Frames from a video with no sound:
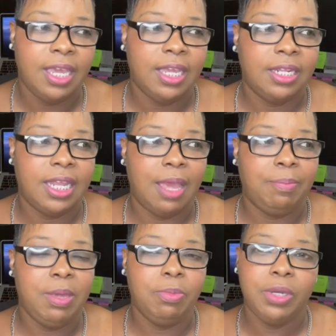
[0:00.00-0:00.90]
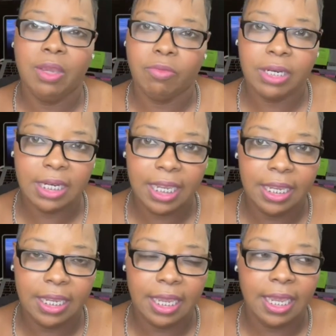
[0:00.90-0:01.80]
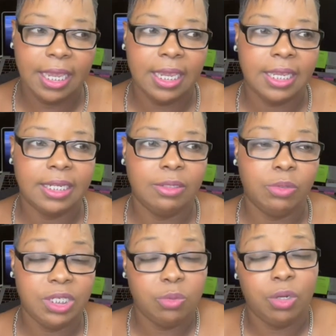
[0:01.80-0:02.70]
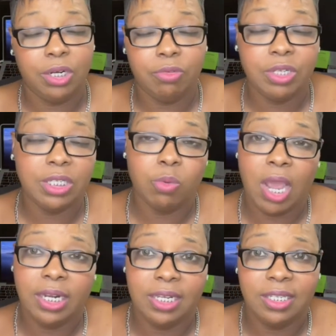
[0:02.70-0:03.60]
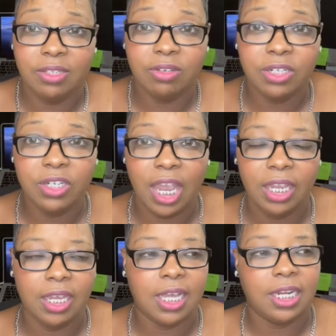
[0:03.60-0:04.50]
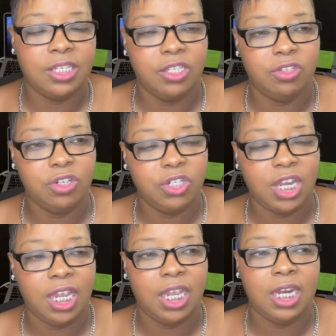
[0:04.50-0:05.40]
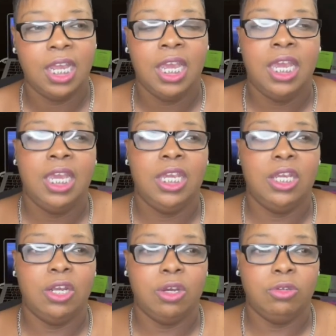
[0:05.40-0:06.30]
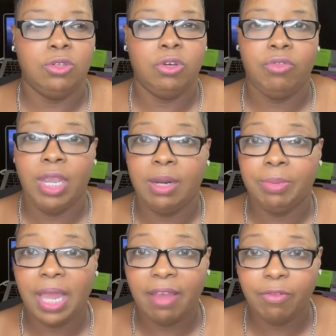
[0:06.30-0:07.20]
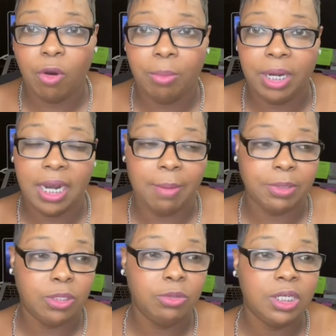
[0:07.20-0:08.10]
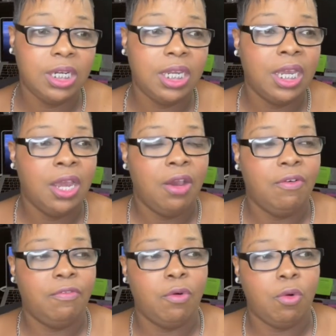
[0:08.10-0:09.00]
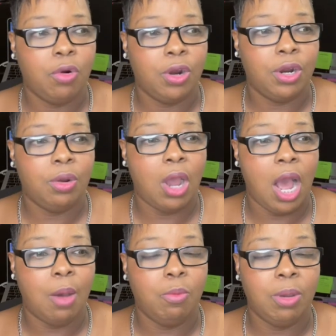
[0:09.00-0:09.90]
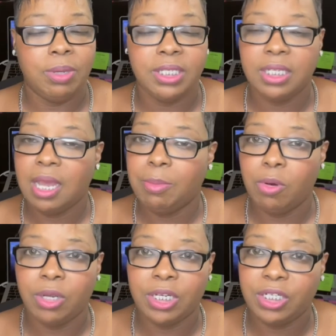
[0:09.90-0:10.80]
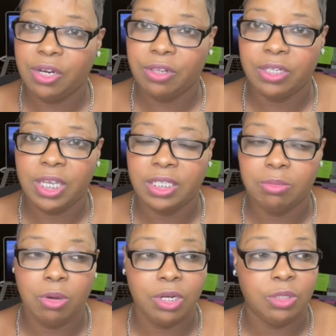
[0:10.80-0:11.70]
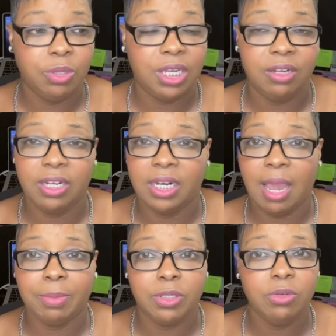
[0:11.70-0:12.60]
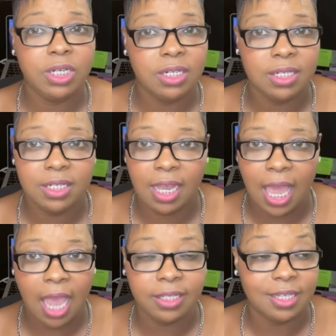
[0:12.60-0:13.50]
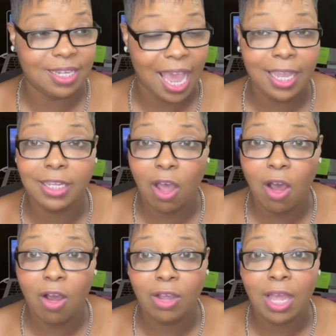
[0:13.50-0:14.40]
that people can relate. And which is one of the reasons why I did Sisterhood Check-In. I did Sisterhood Check-In, you know, to create a platform and an opportunity for women to come on and share their testimonies. We get an opportunity to dialogue